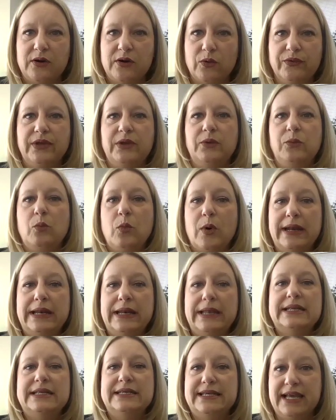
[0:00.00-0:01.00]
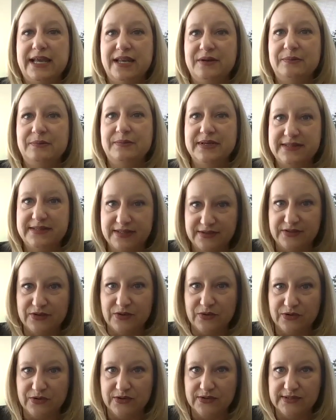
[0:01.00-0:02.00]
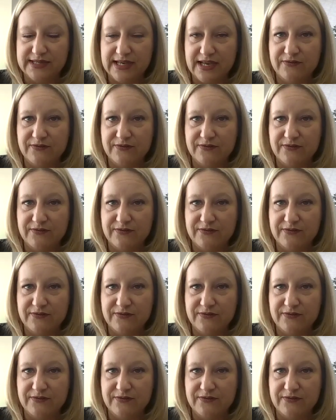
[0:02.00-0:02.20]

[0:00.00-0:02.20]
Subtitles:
only 1 in 10 business owners